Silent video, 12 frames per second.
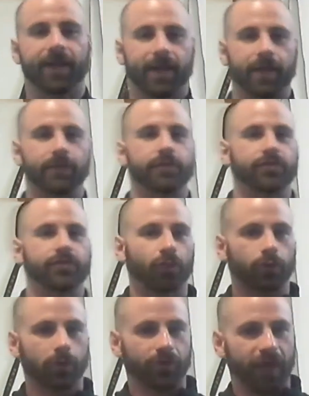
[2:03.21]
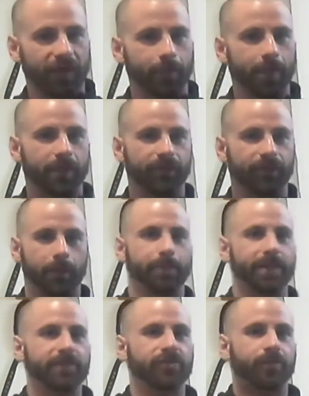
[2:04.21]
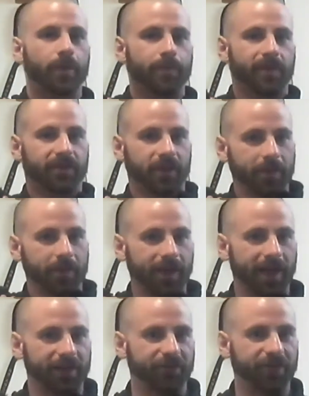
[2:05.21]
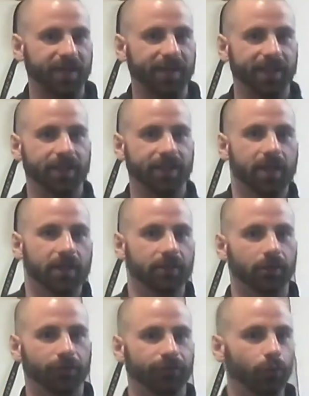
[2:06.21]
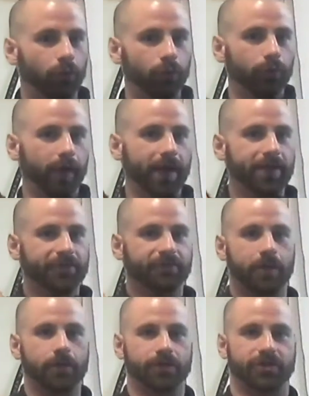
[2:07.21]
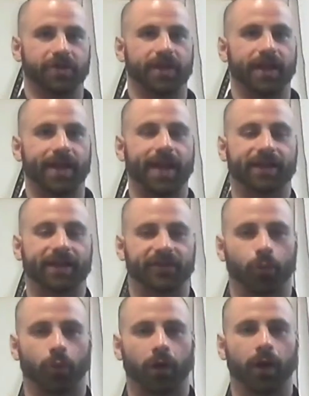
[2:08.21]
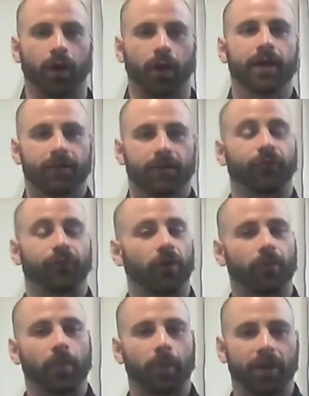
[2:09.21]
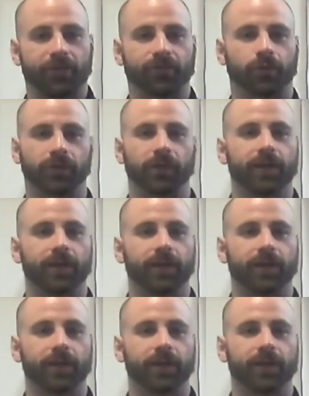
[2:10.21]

In the shoulder, if I have a bit of an impingement because I'm not actually getting the full range of motion that I actually want from my shoulder.